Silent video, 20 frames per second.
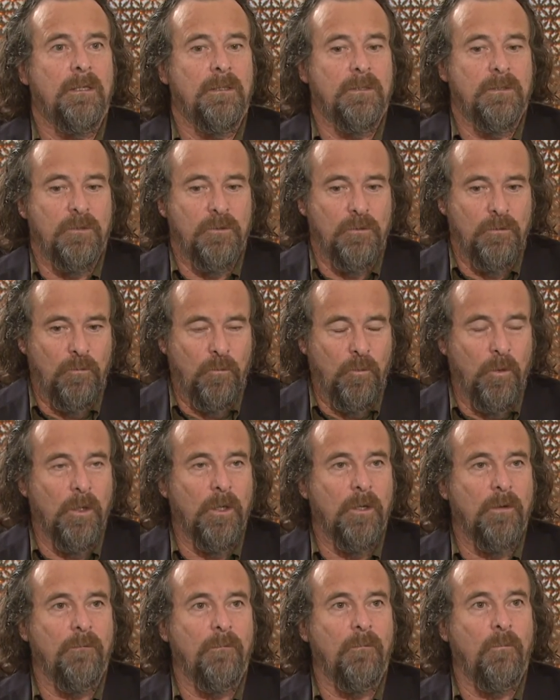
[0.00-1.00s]
to
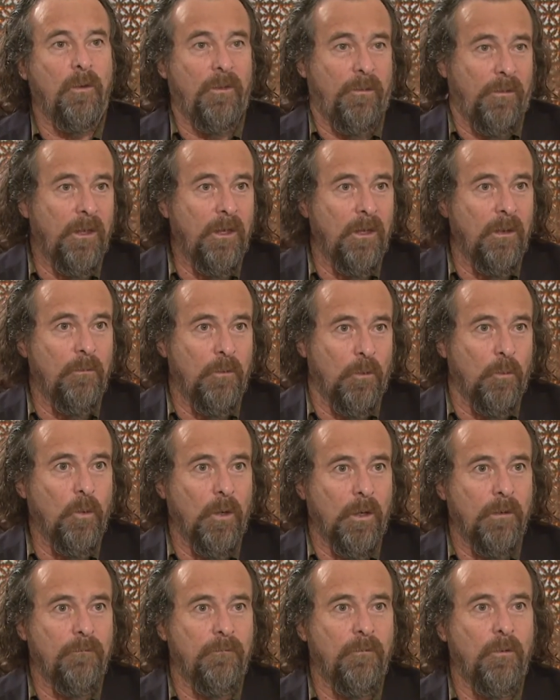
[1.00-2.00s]
work with him or
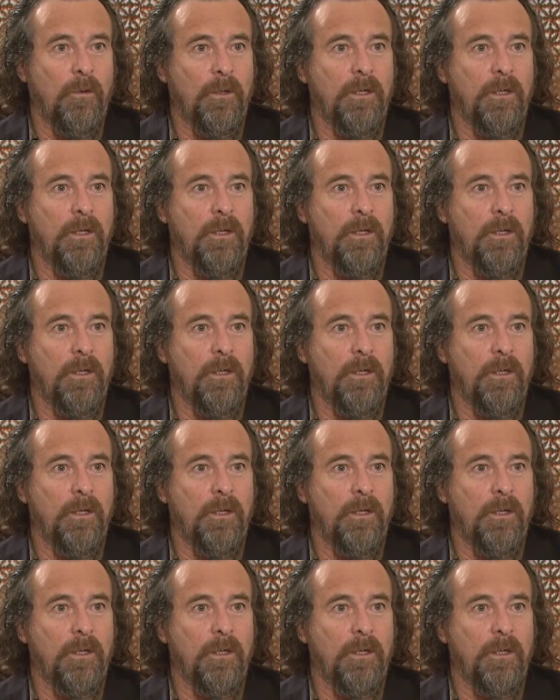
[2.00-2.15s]
work for